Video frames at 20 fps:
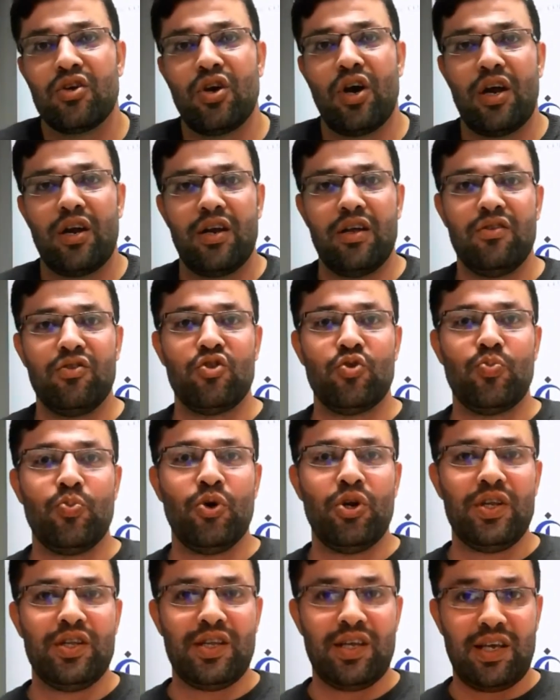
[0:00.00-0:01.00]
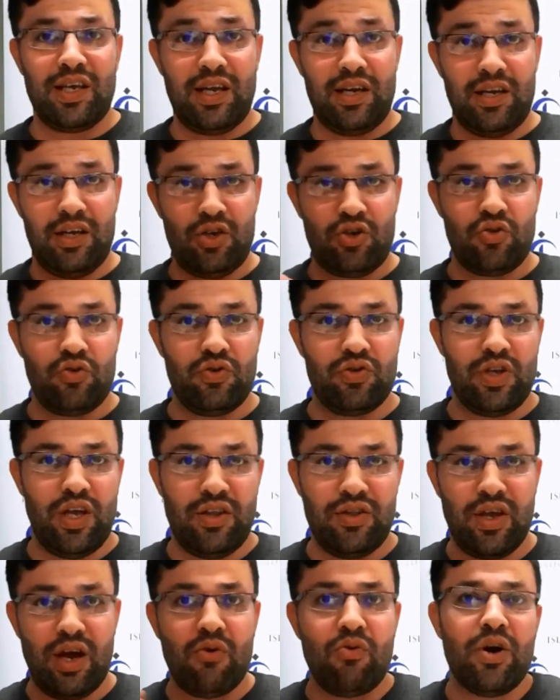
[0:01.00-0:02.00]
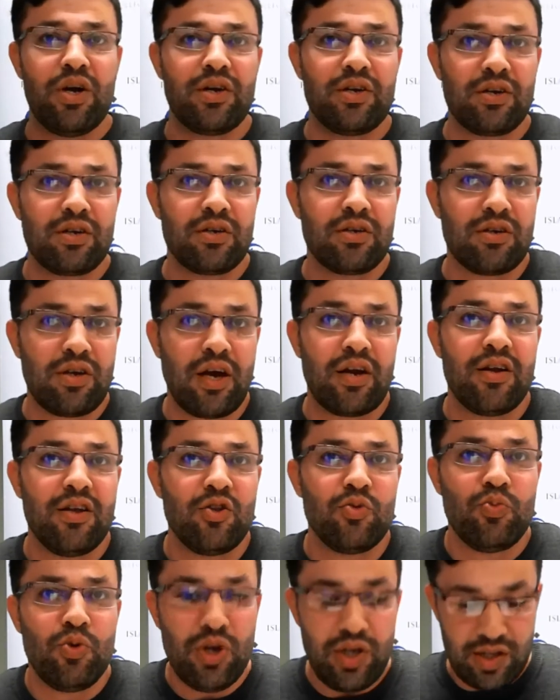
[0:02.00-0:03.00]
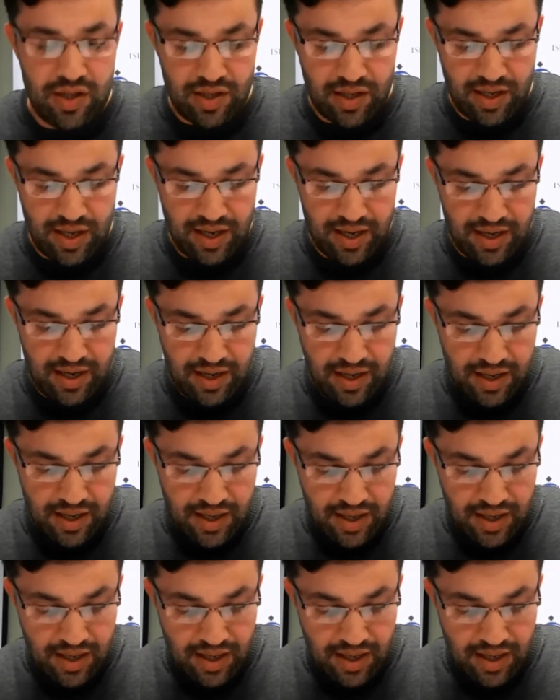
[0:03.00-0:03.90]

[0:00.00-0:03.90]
current political issues and our current political